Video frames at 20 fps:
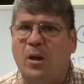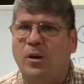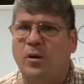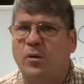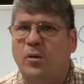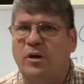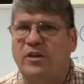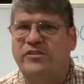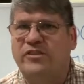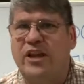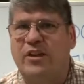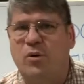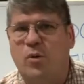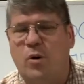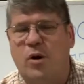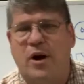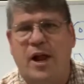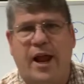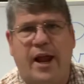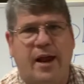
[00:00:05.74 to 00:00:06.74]
When I say the
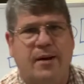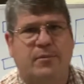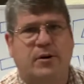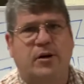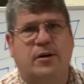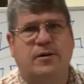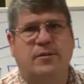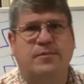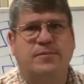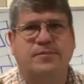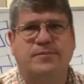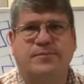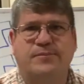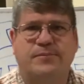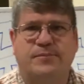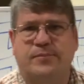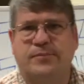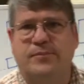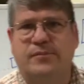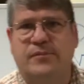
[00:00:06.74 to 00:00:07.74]
word hammer,
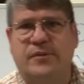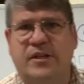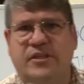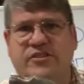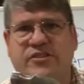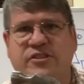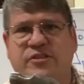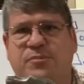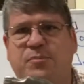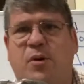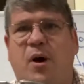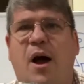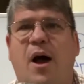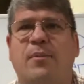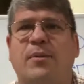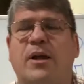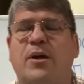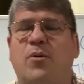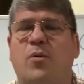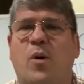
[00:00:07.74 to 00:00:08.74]
this is
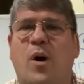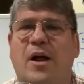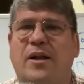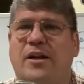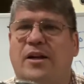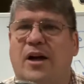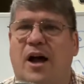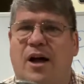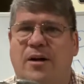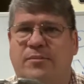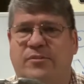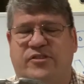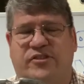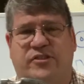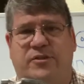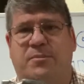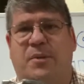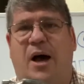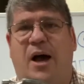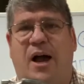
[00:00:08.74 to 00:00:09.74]
probably what comes
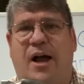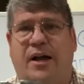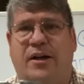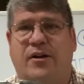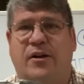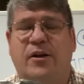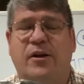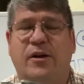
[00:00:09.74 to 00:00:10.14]
to mind.